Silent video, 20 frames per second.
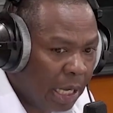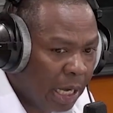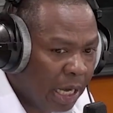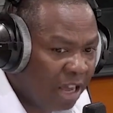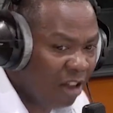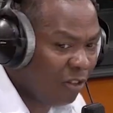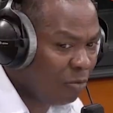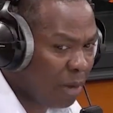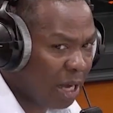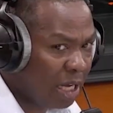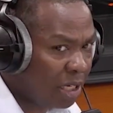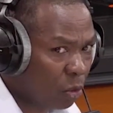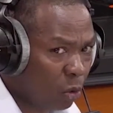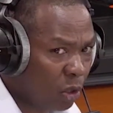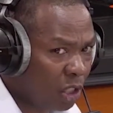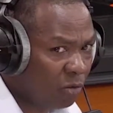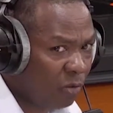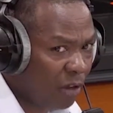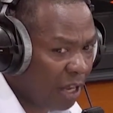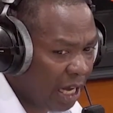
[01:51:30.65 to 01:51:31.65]
government
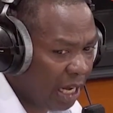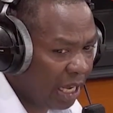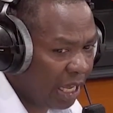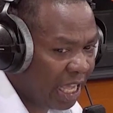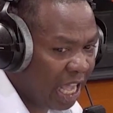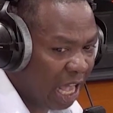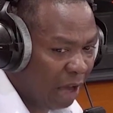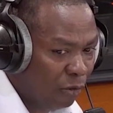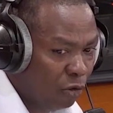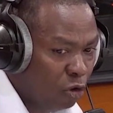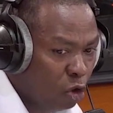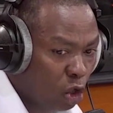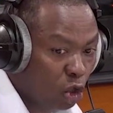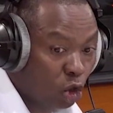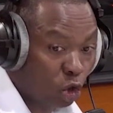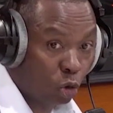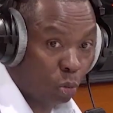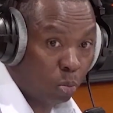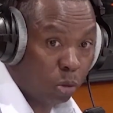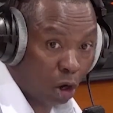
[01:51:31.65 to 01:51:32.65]
was very careful not
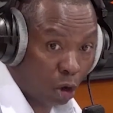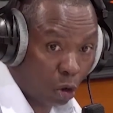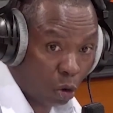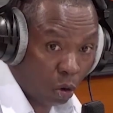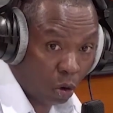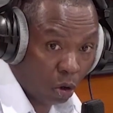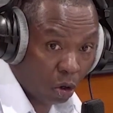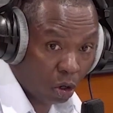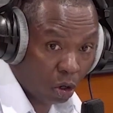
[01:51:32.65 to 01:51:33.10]
to borrow